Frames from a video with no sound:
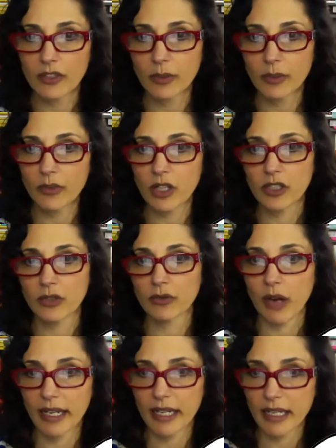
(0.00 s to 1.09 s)
moves on to
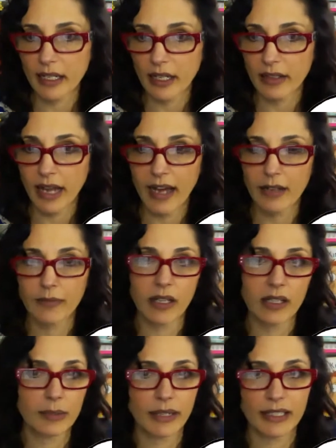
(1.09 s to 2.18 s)
writing and how to
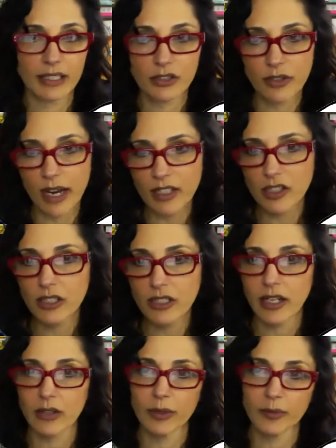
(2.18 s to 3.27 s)
eliminate distractions,
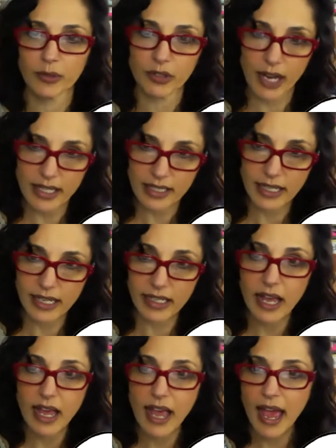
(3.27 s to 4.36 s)
how to quit procrastinating,
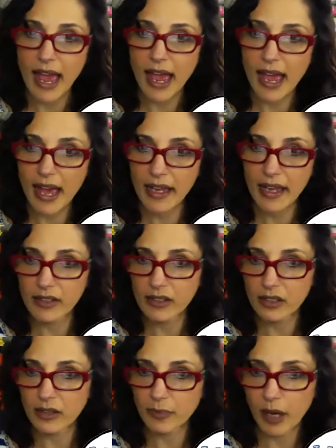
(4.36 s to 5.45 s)
and
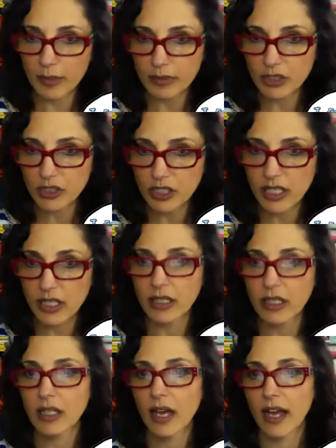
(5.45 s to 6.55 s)

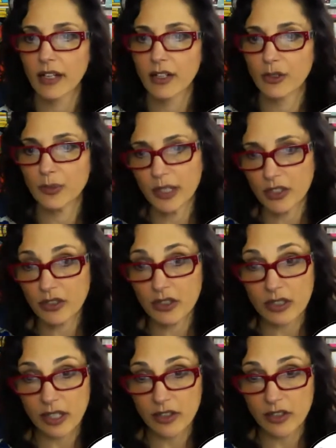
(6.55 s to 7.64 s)
publishing, how to use pictures
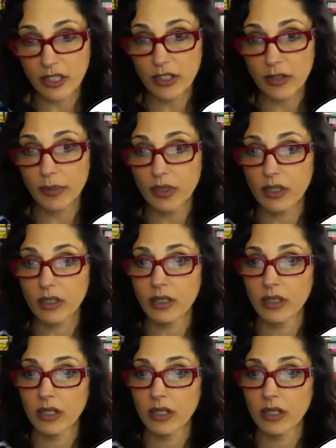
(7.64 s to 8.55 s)
inside your Kindle book,